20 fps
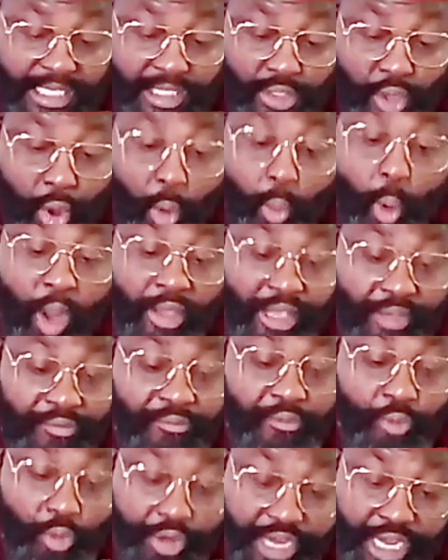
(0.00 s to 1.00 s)
working
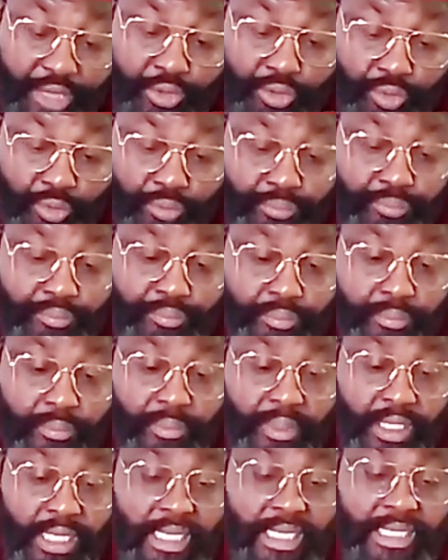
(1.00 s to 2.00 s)
for Oyendu.
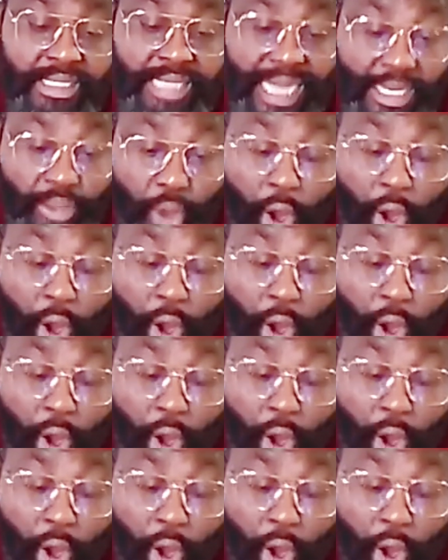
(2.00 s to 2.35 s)
That all